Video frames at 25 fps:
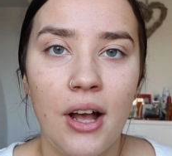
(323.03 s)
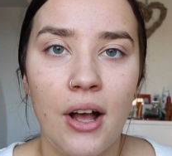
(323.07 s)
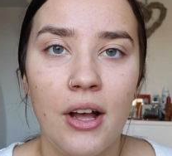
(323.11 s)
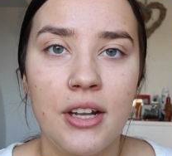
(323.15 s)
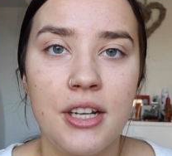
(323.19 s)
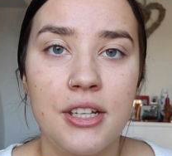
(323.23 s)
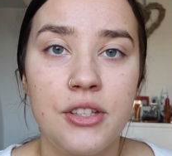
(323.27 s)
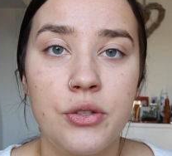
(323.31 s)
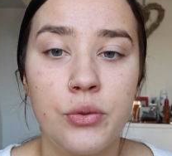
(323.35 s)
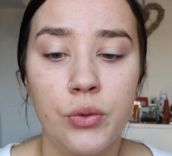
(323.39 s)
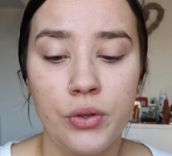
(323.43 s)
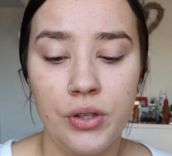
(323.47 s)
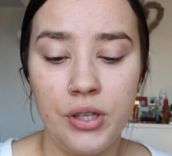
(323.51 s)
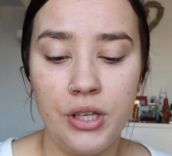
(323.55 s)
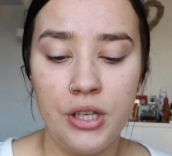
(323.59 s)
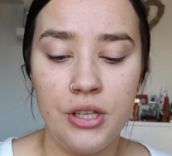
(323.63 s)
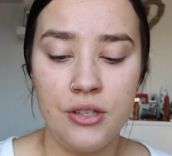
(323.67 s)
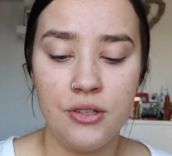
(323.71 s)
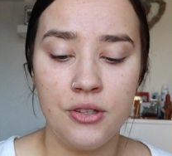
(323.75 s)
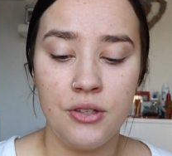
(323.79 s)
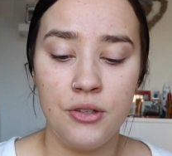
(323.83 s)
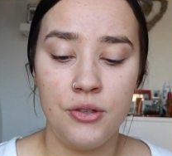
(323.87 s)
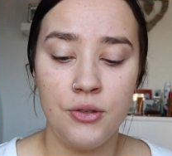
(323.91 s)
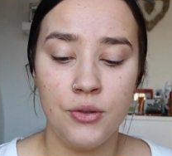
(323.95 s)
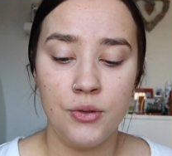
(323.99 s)
and it's really
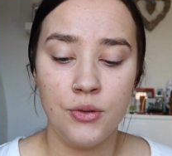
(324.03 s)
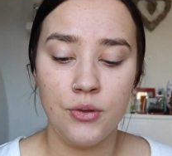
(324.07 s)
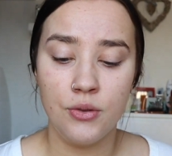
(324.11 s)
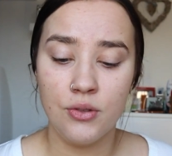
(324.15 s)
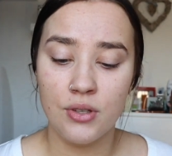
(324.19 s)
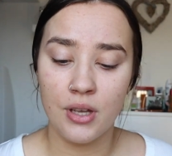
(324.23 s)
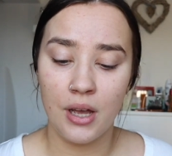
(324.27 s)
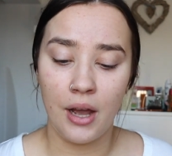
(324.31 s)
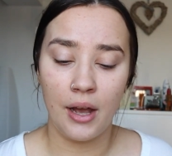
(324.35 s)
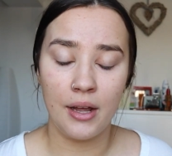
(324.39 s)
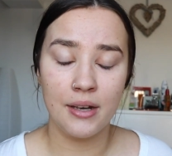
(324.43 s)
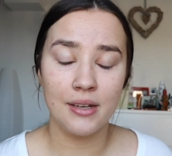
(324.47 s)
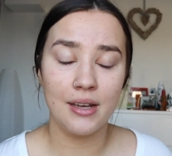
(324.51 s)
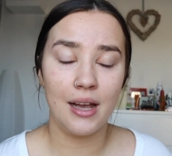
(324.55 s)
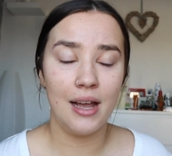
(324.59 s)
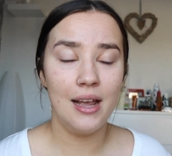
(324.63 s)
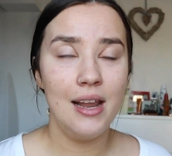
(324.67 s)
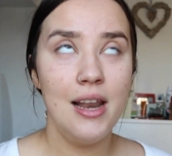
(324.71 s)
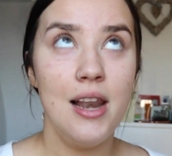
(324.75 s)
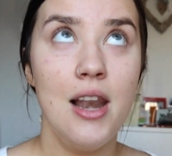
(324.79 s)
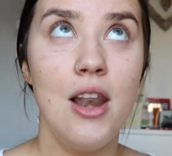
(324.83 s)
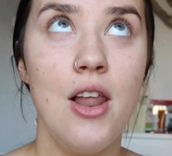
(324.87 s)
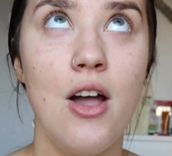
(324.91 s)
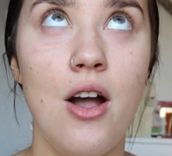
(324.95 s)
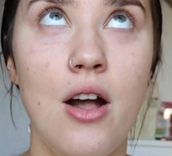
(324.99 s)
easy to use and
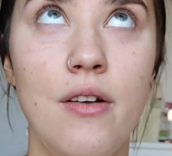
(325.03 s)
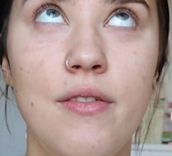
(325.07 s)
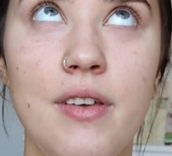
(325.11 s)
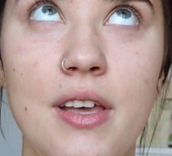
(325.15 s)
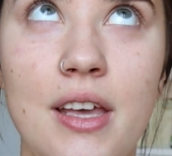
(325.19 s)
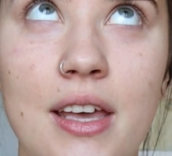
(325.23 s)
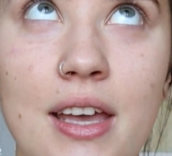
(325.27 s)
I love